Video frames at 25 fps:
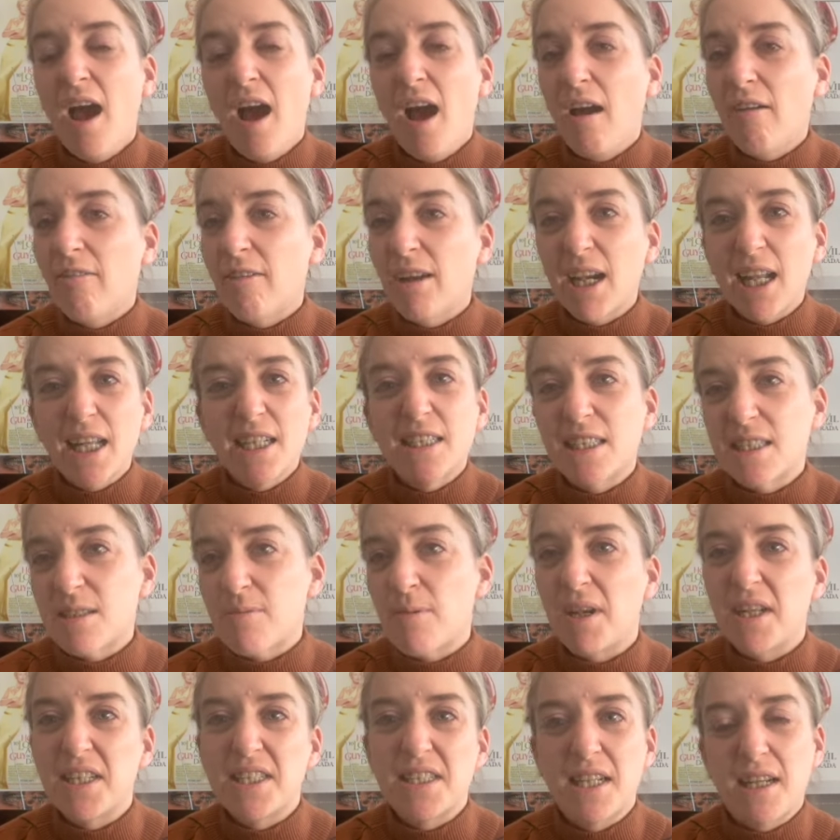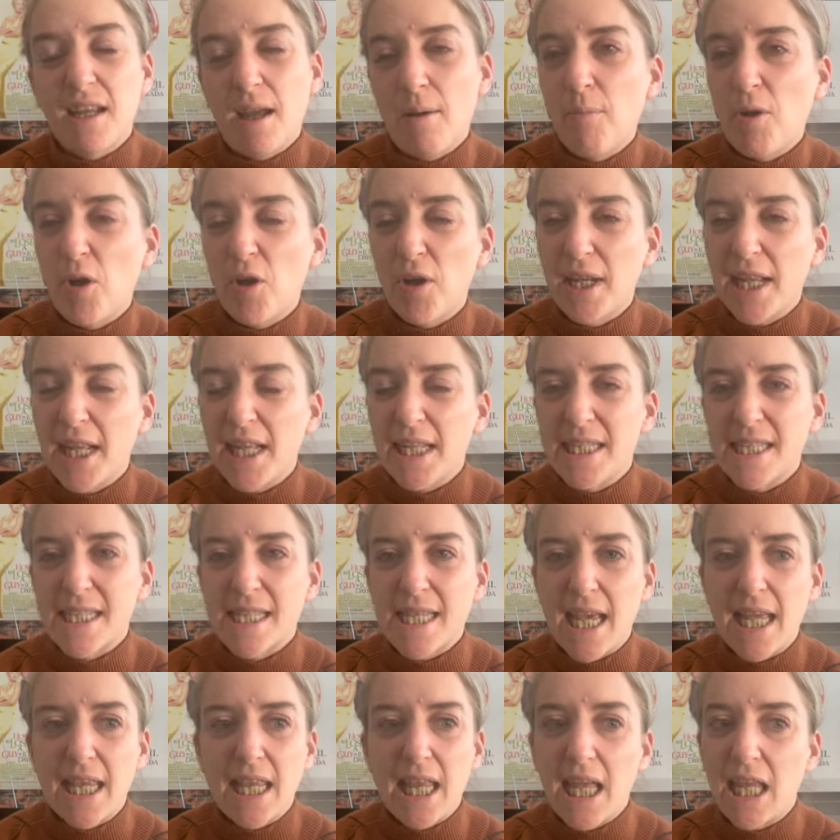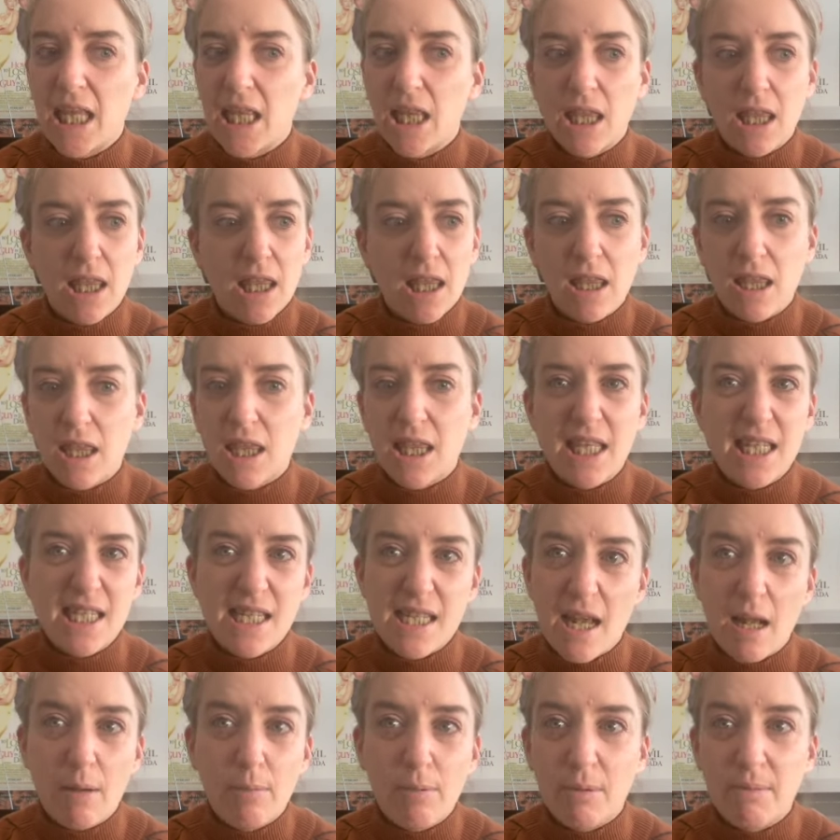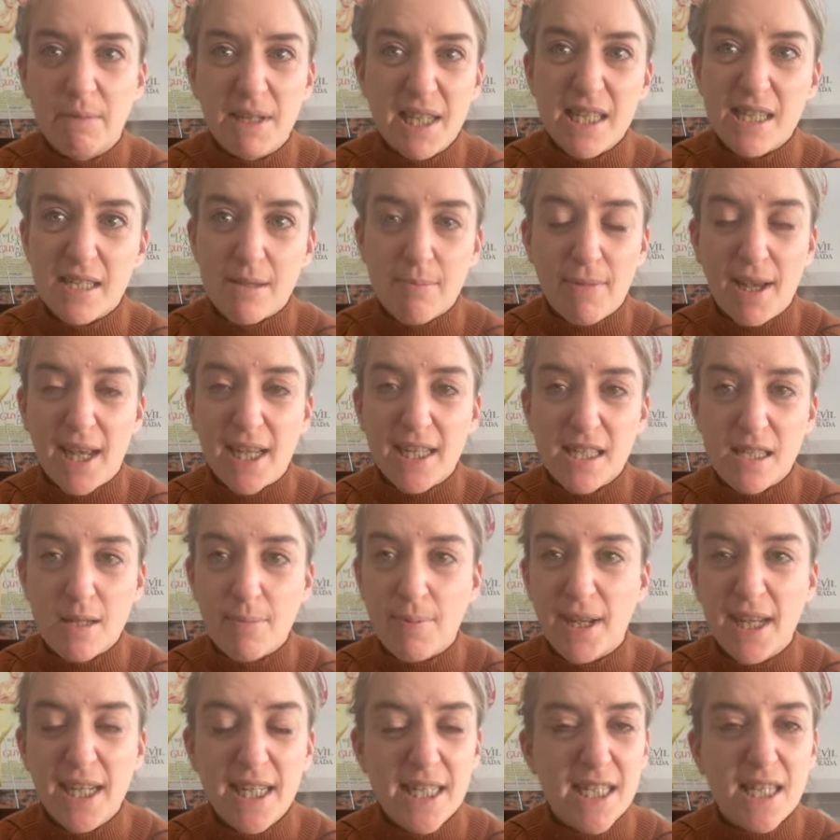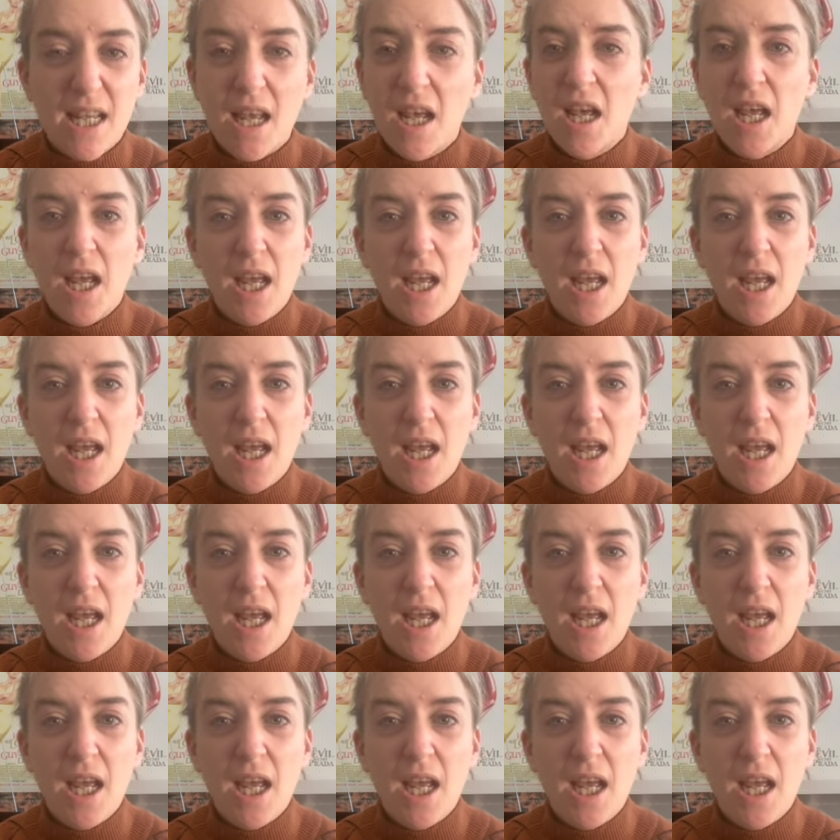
I really just wanted to come on and say that this album is a masterpiece.